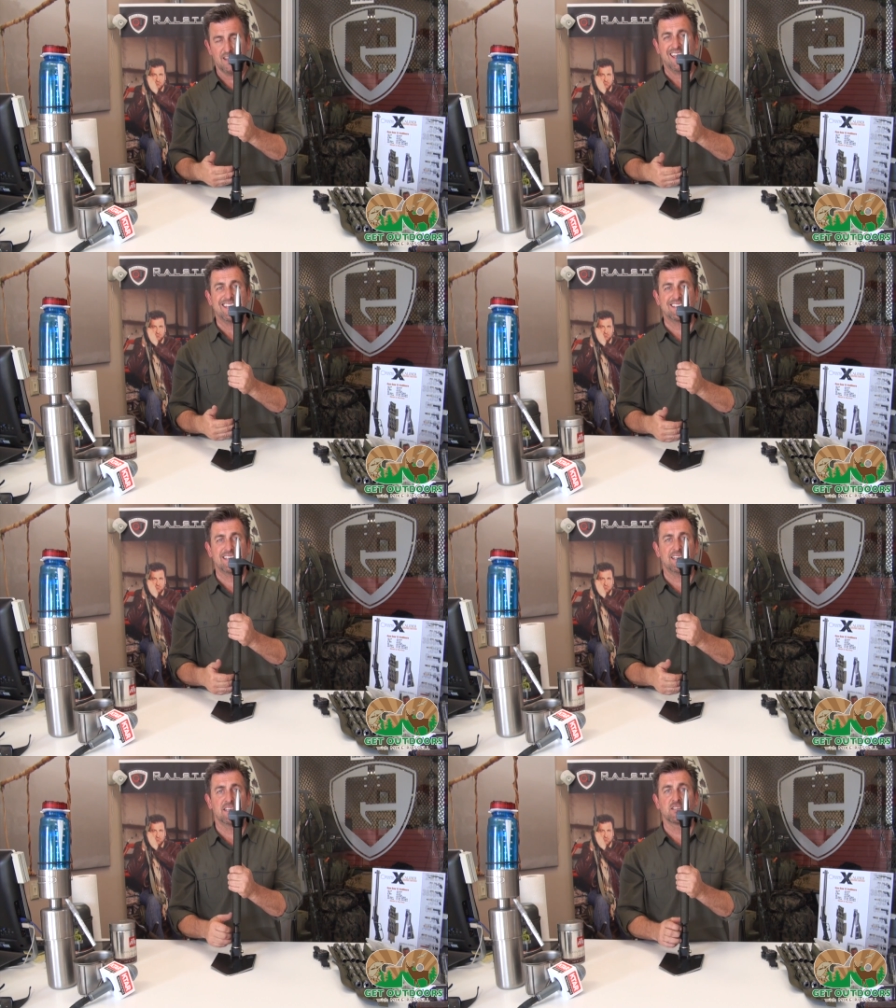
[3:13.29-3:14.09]
an
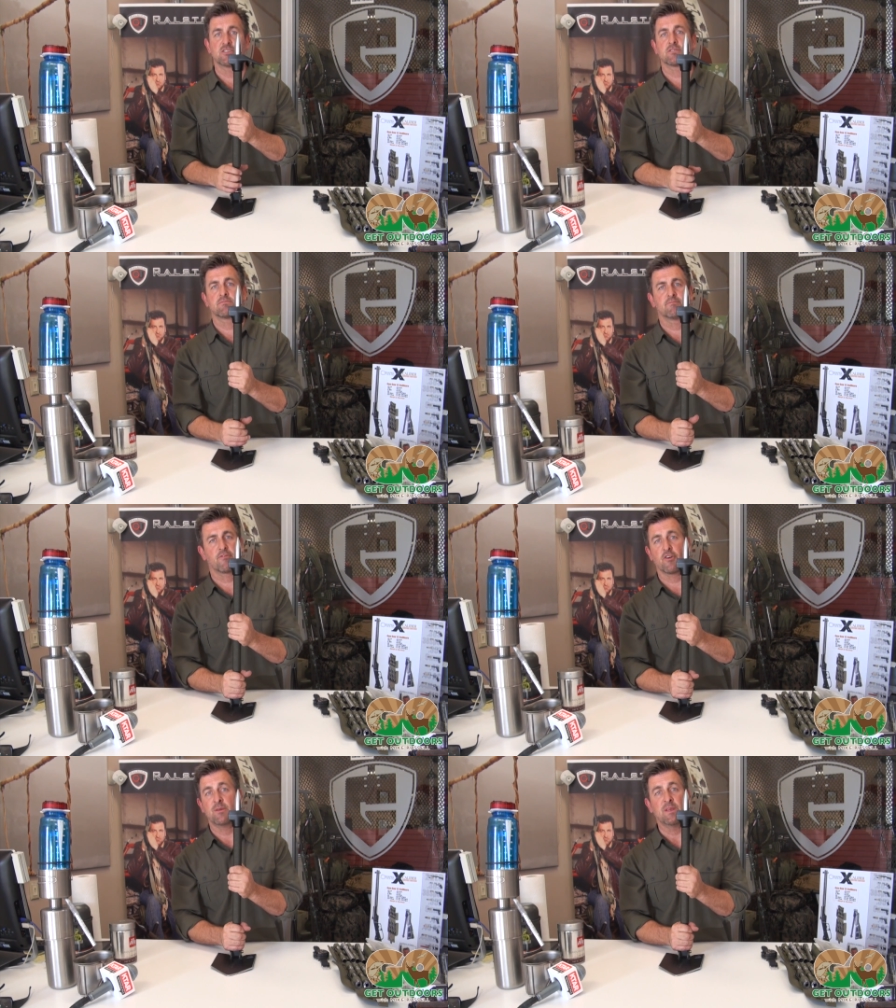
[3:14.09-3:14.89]
18 inch
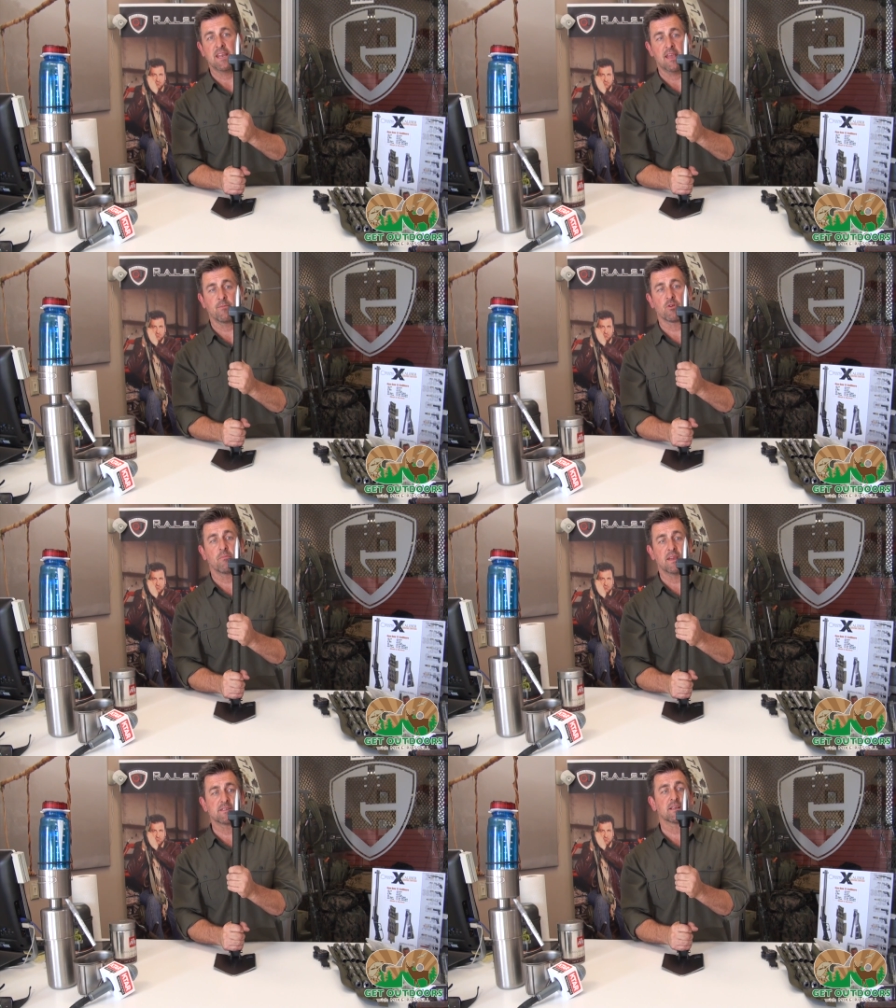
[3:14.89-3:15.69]
framing hammer,
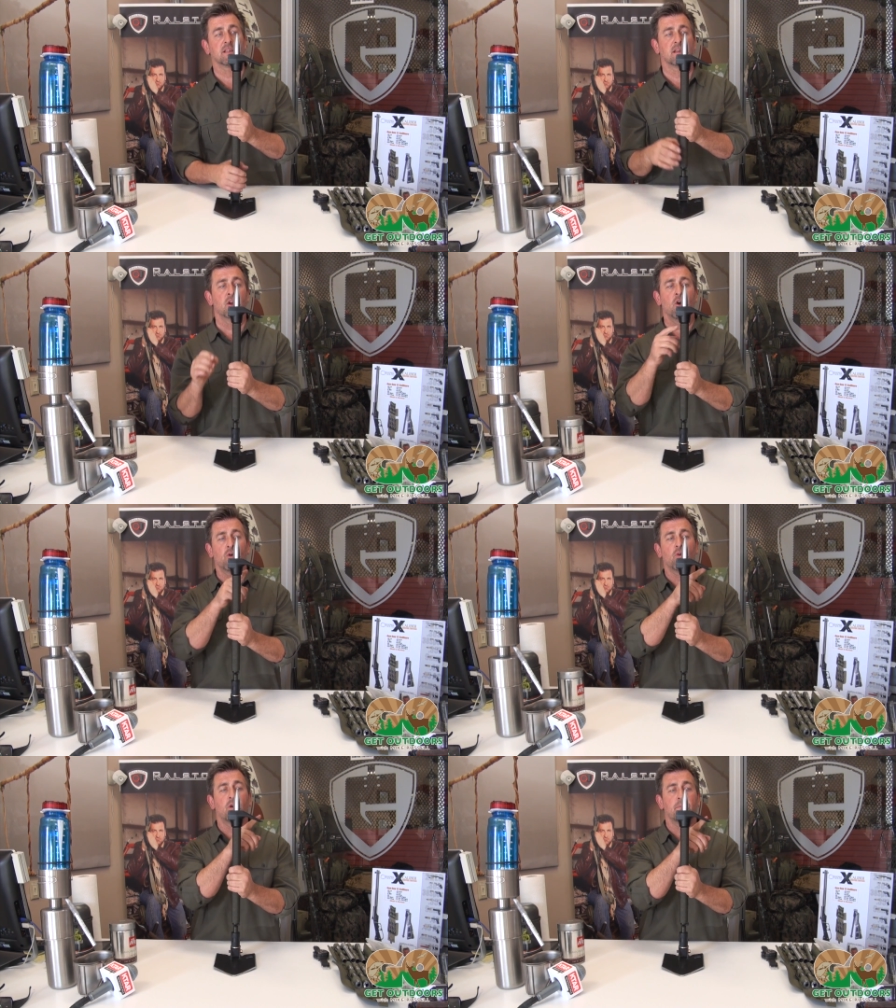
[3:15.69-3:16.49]
basically,
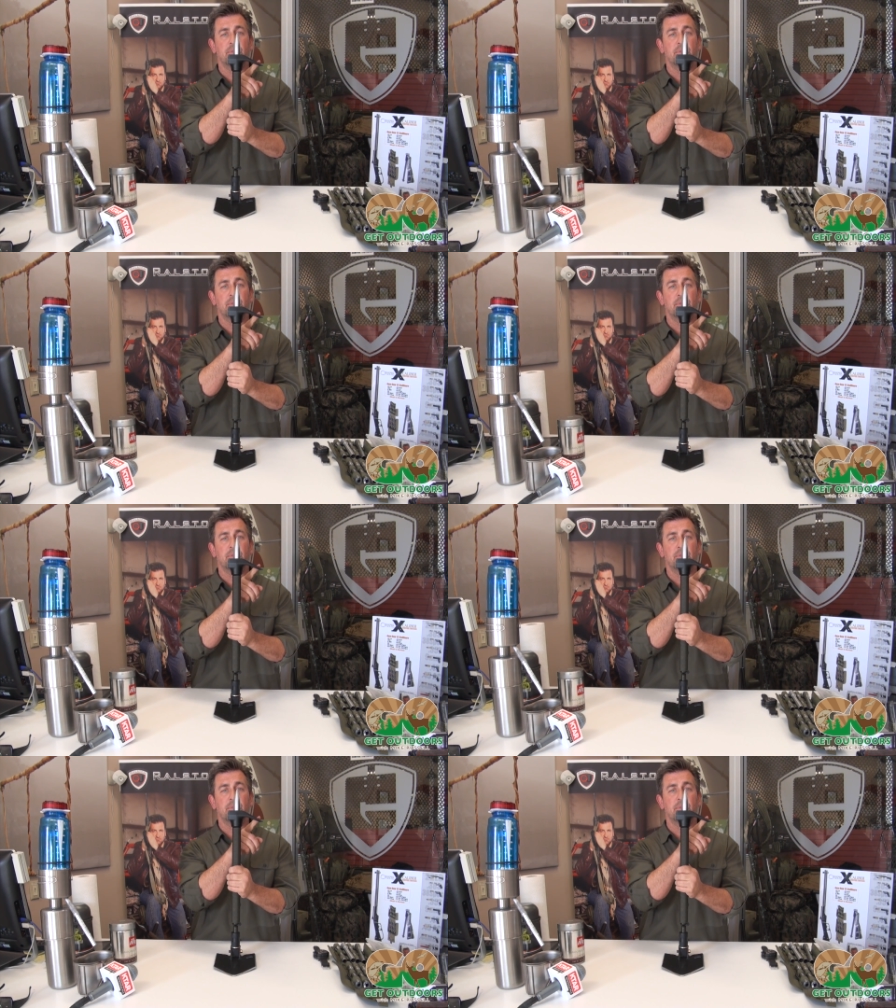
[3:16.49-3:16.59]
or a